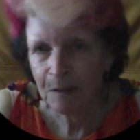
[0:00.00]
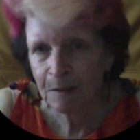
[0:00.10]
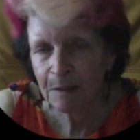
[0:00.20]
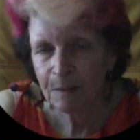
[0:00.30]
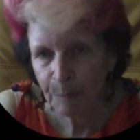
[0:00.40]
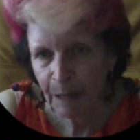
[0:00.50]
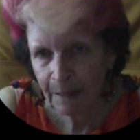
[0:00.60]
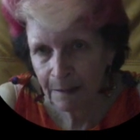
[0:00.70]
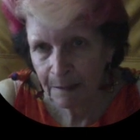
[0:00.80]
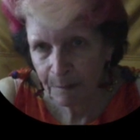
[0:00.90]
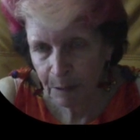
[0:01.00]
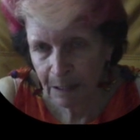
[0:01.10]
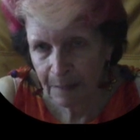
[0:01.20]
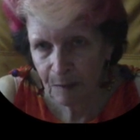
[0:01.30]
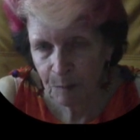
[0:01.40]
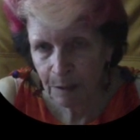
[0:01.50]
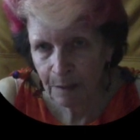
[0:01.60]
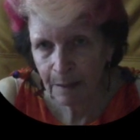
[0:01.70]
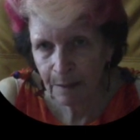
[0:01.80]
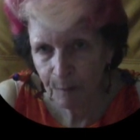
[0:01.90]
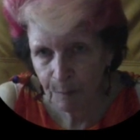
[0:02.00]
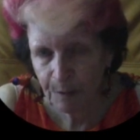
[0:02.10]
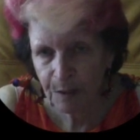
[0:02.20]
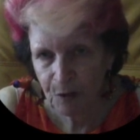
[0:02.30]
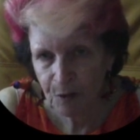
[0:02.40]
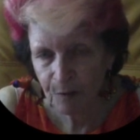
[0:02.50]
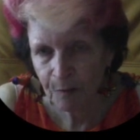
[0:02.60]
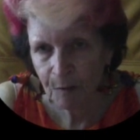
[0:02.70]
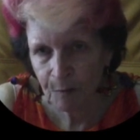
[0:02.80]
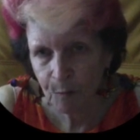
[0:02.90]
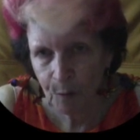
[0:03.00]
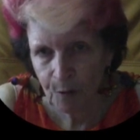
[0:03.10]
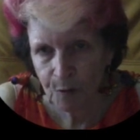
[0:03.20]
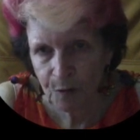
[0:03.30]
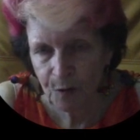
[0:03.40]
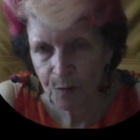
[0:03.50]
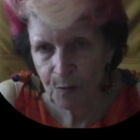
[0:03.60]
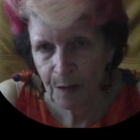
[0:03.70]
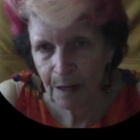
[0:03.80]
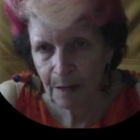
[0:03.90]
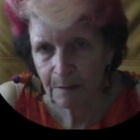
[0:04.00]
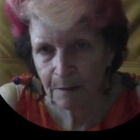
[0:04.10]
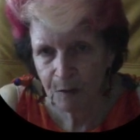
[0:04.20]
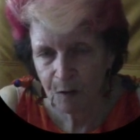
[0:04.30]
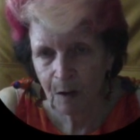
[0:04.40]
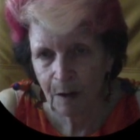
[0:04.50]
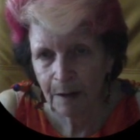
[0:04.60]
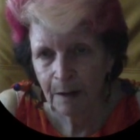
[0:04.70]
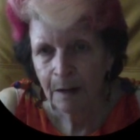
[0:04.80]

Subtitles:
there's a pattern in the placement and the repetition of the roses through that design,